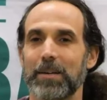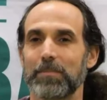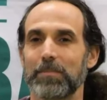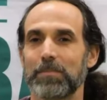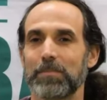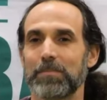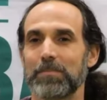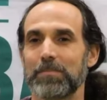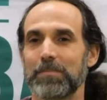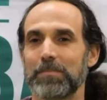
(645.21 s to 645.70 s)

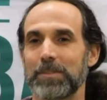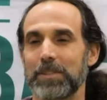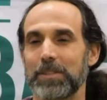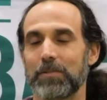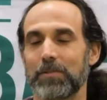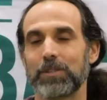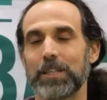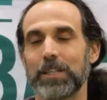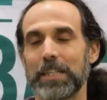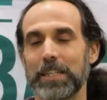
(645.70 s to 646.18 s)
I'm
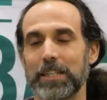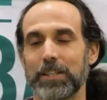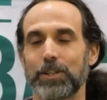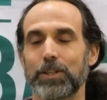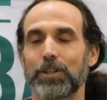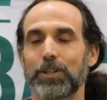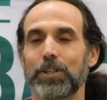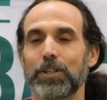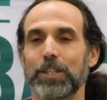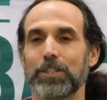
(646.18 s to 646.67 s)
really
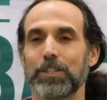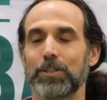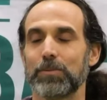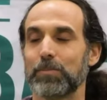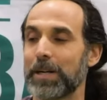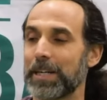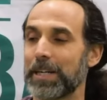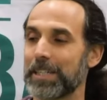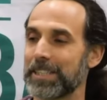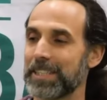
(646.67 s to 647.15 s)

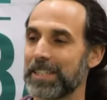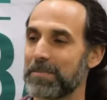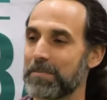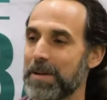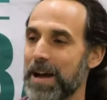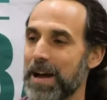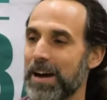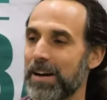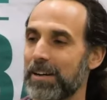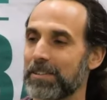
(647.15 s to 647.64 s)
encouraged by the
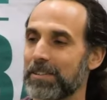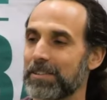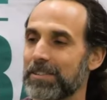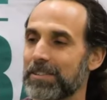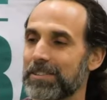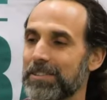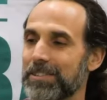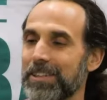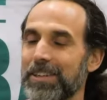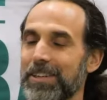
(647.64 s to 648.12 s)

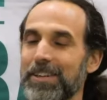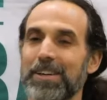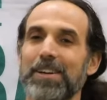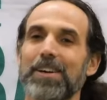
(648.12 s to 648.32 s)
amount